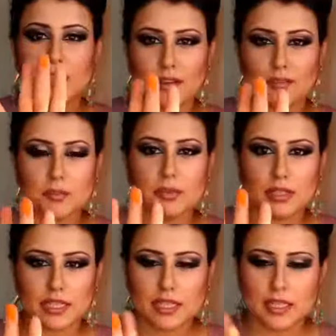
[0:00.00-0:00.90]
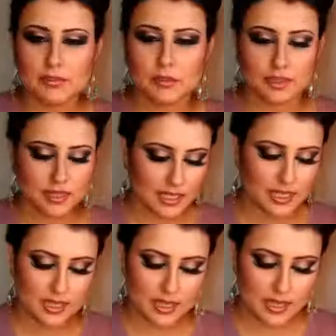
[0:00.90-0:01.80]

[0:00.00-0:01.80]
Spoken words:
so you have to be really careful with these.